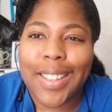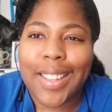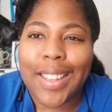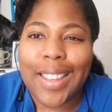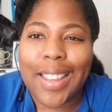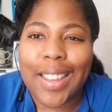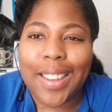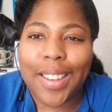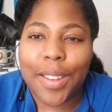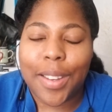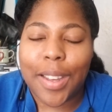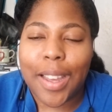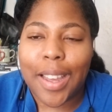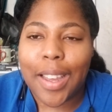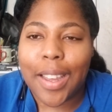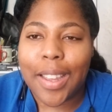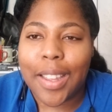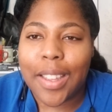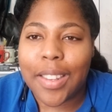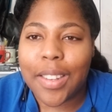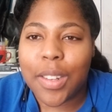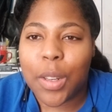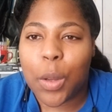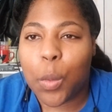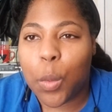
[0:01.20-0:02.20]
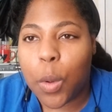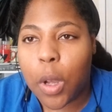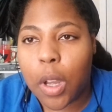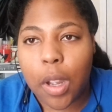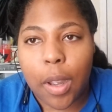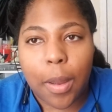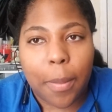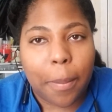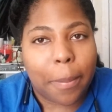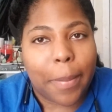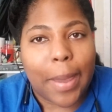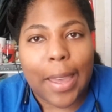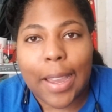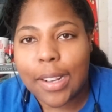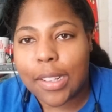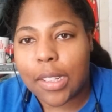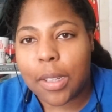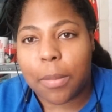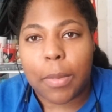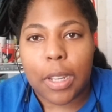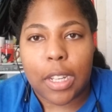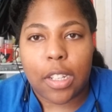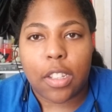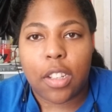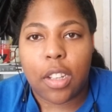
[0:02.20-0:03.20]
Hey guys, welcome back to
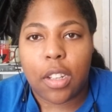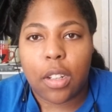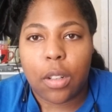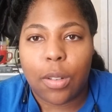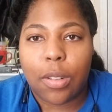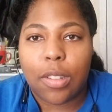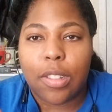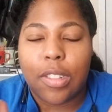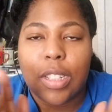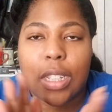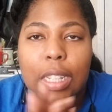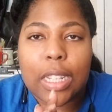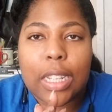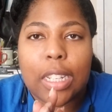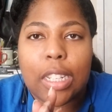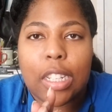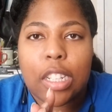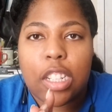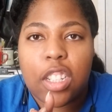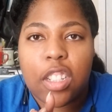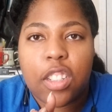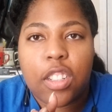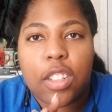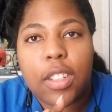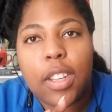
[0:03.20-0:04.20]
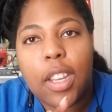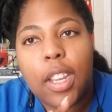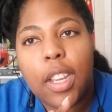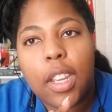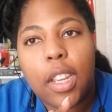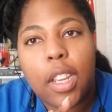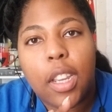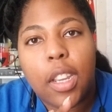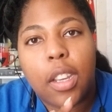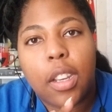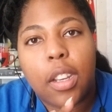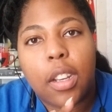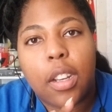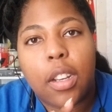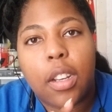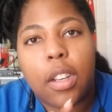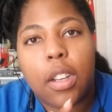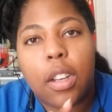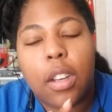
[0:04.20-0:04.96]
my channel. Shakina Shanae here.